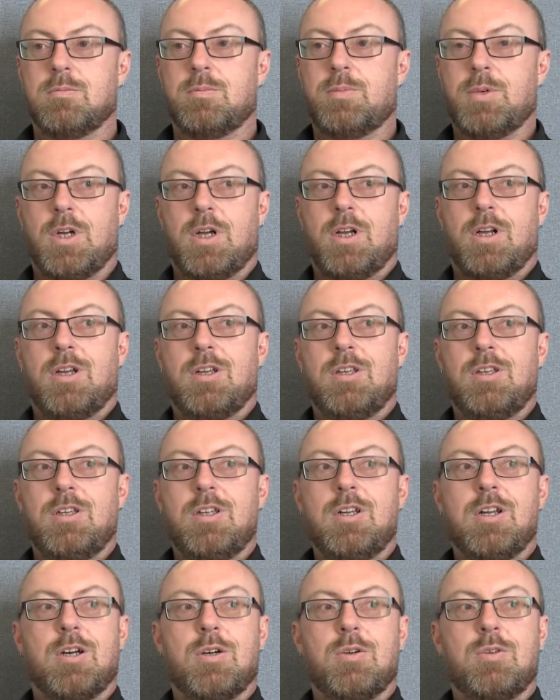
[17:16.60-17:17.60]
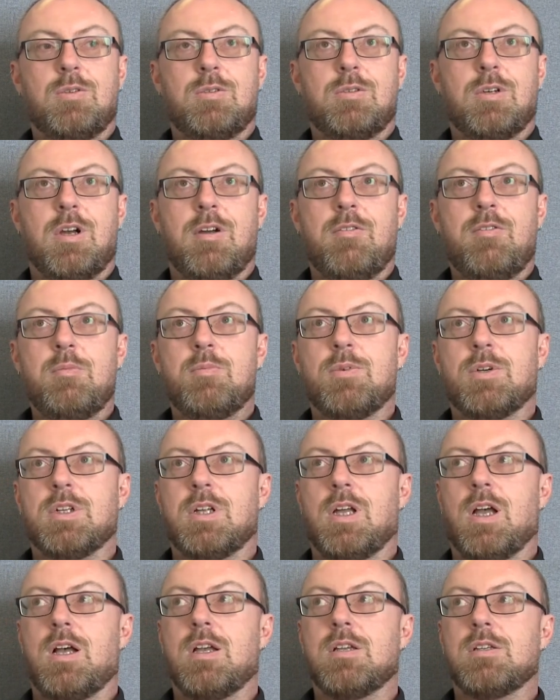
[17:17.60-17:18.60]
But, you know, everybody
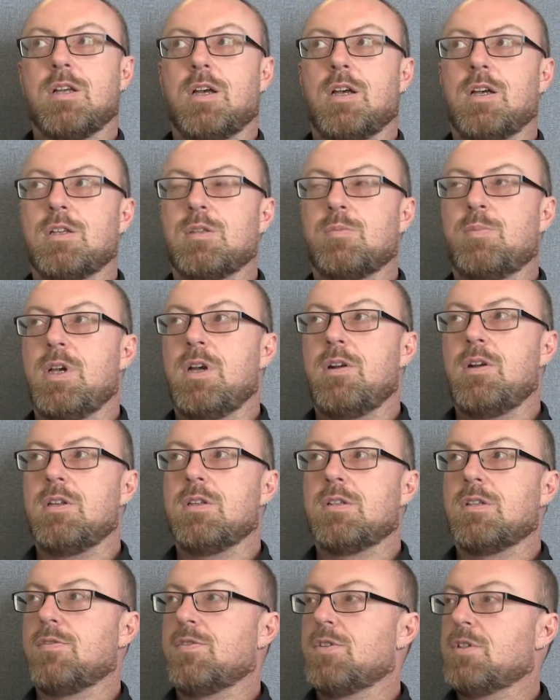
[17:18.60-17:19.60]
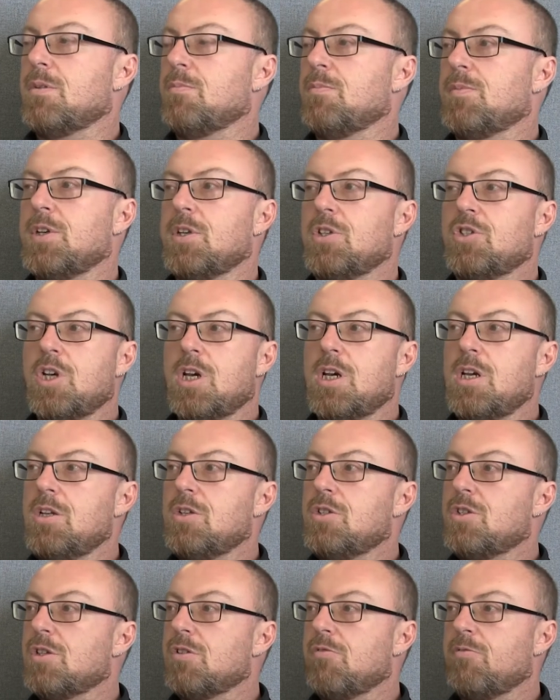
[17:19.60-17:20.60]
has that experience of something
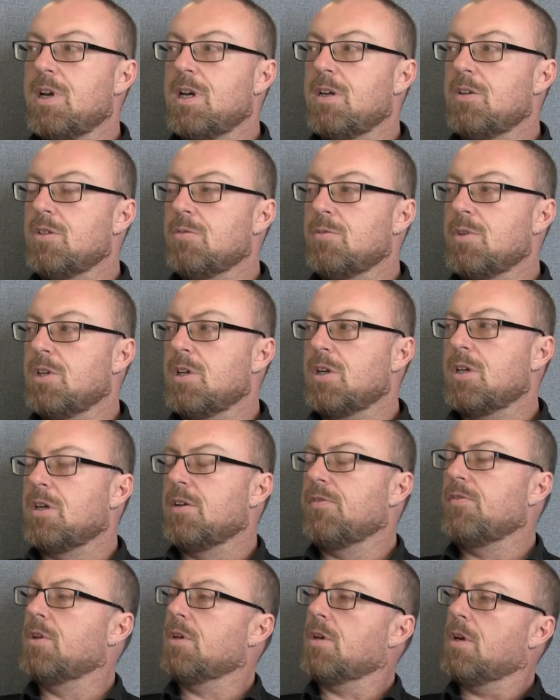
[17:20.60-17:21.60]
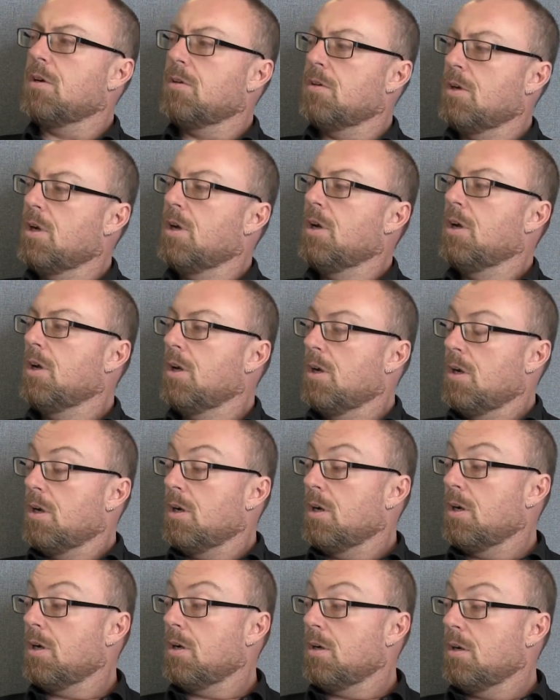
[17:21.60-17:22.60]
changes around you in your life to go,
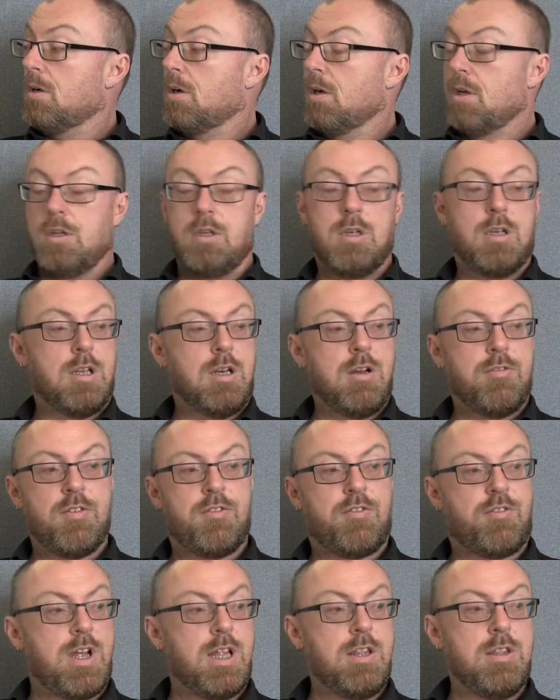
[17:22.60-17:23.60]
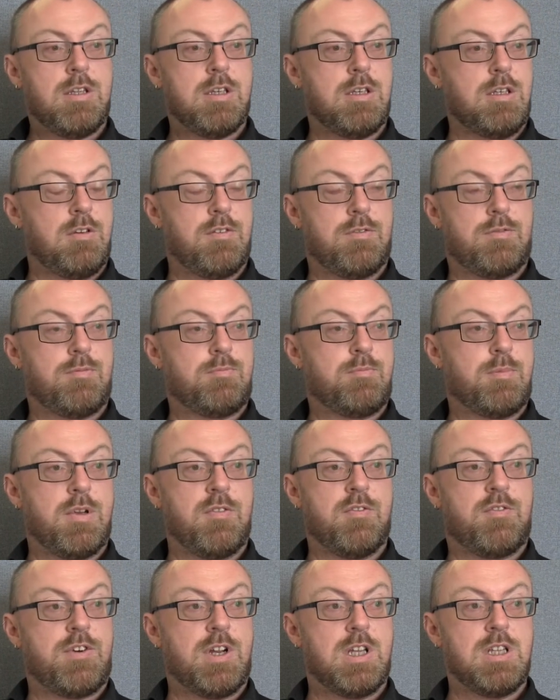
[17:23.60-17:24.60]
oh, you can have a friend that you've
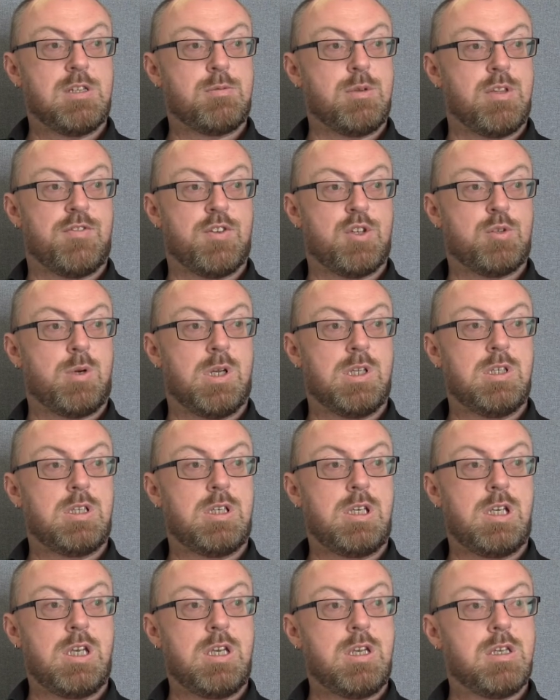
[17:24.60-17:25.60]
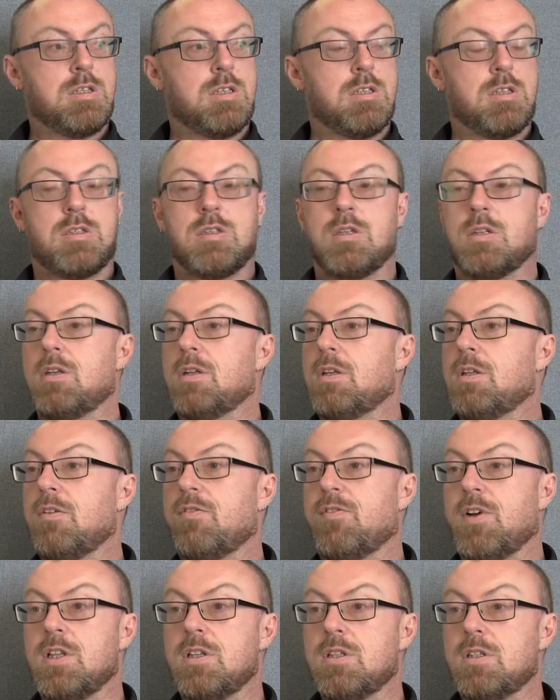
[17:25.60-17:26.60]
been friends with for twenty years and suddenly you
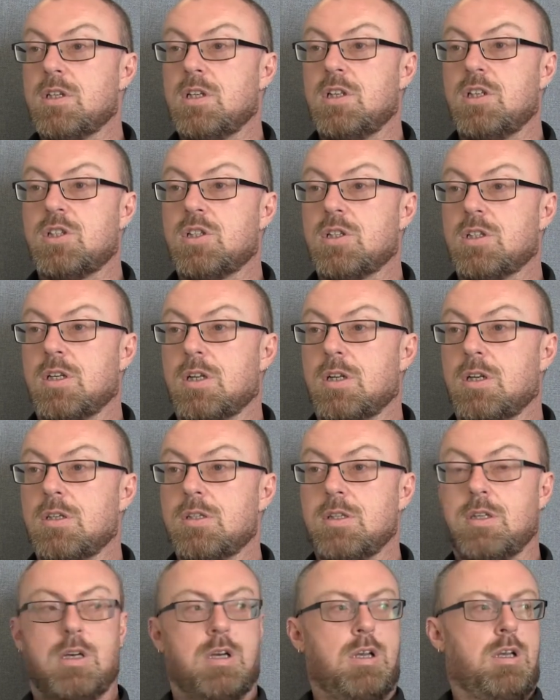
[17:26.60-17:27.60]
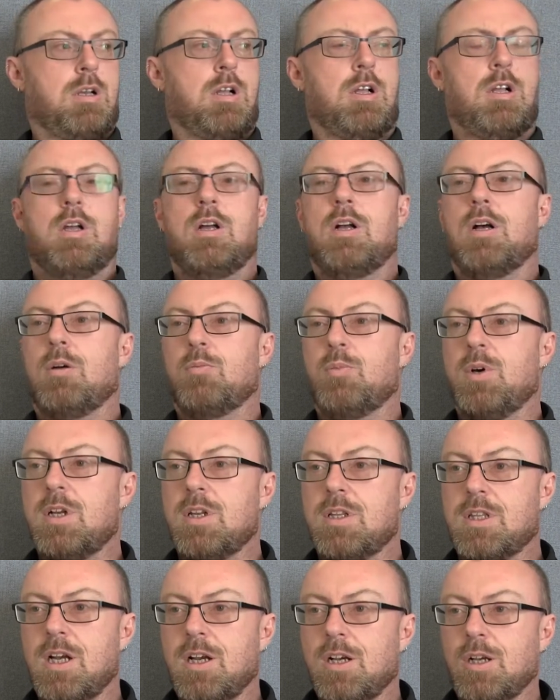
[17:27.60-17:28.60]
fancy each other. It's like, where
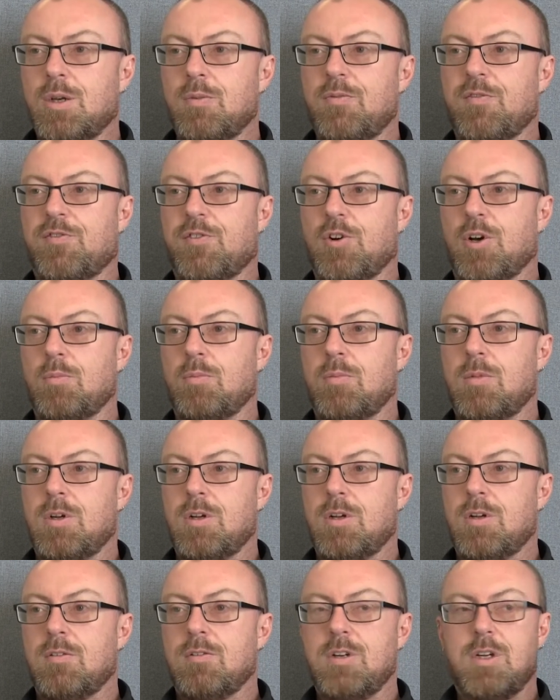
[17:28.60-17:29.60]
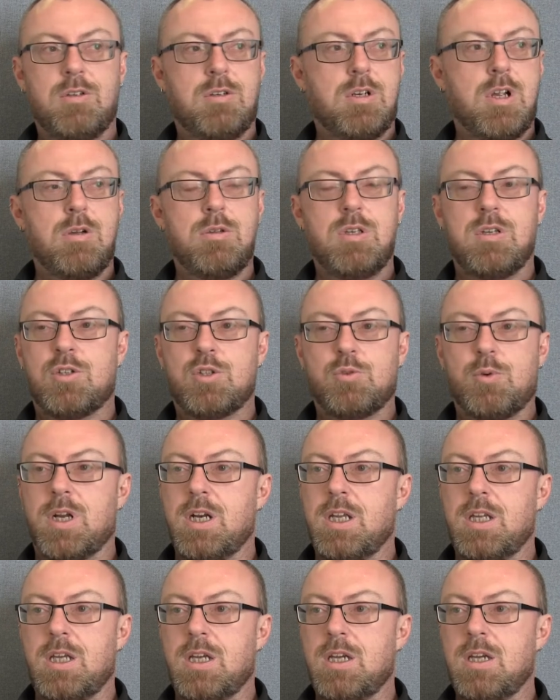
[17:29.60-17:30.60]
did that come from? And I've known you
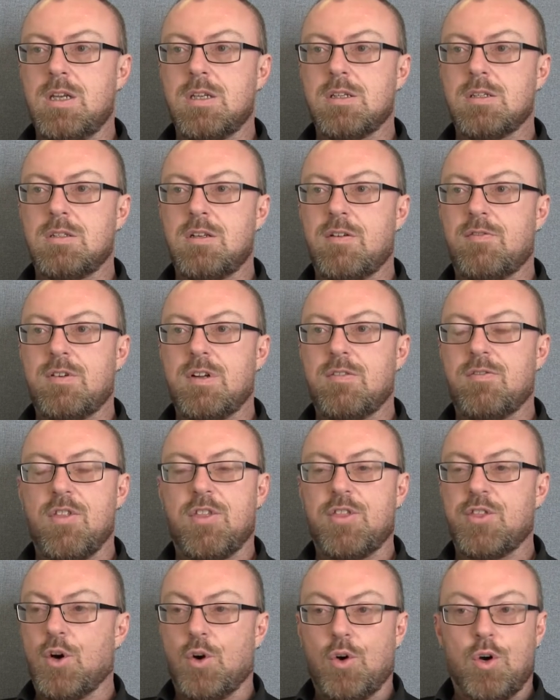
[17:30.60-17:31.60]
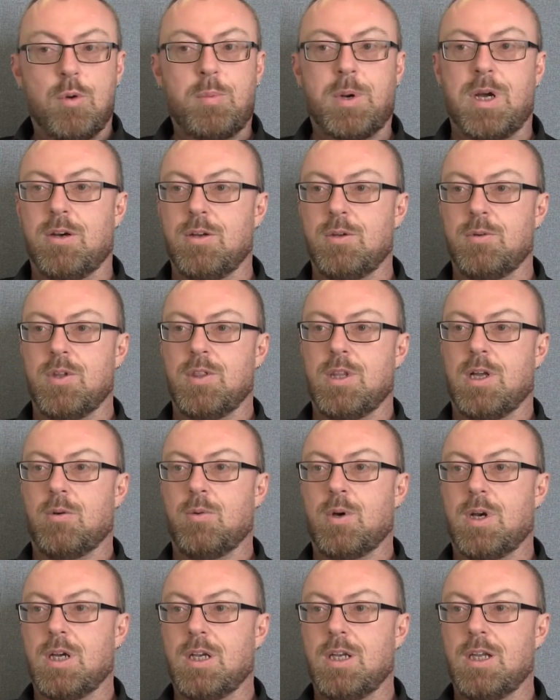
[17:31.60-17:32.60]
twenty years and never even thought about you in that
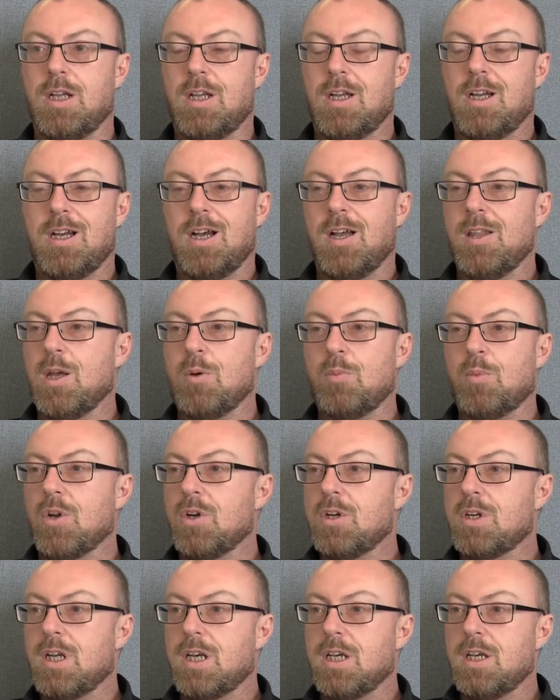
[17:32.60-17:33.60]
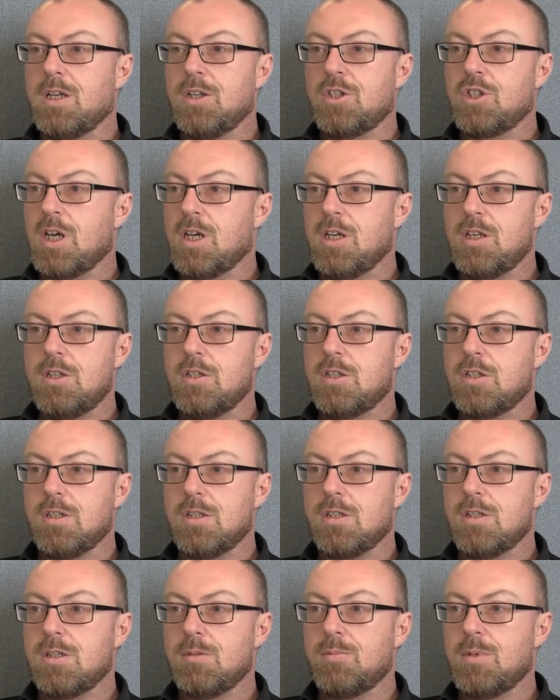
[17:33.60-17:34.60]
way. And then one day it
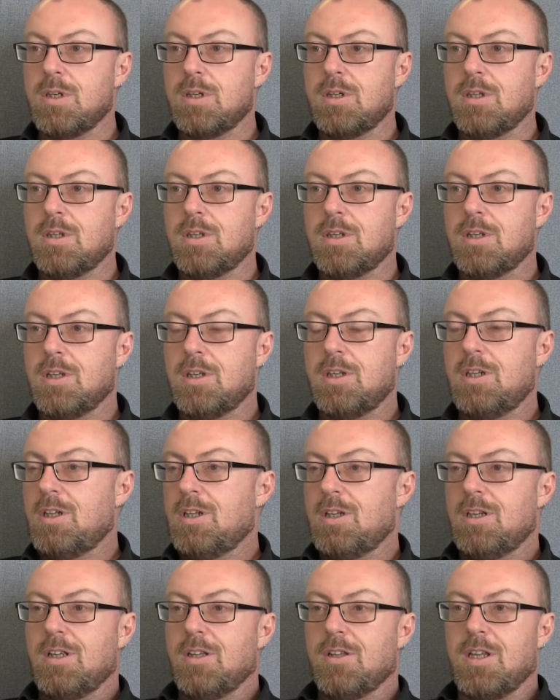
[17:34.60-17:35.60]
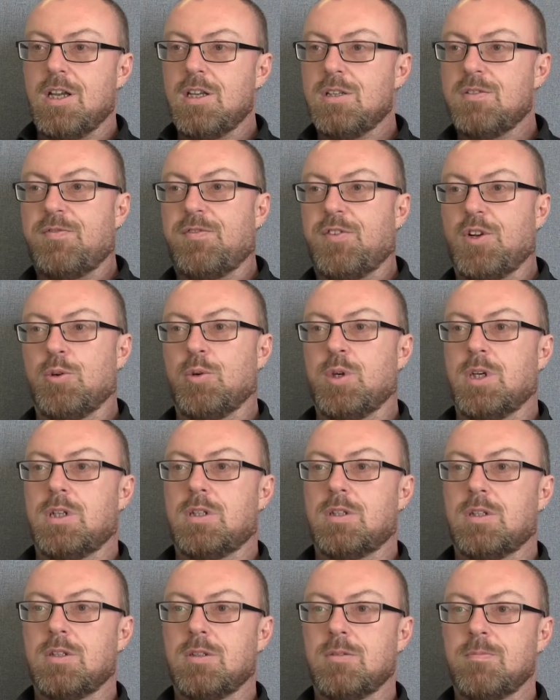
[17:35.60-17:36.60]
changes. I mean, that's
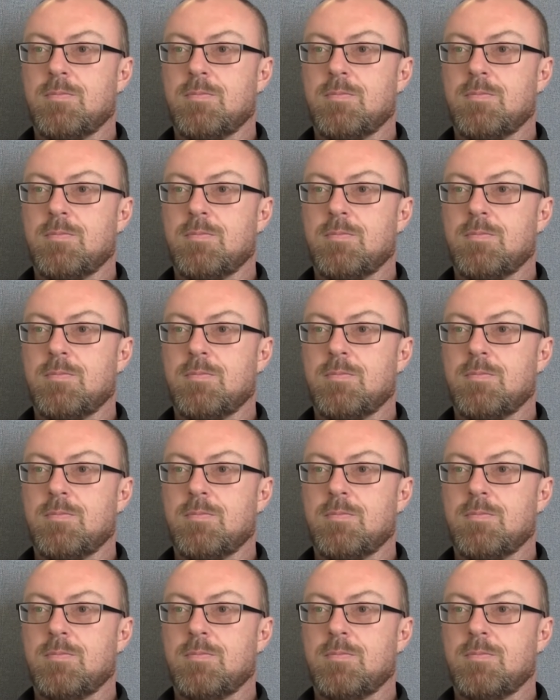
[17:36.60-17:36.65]
fluid.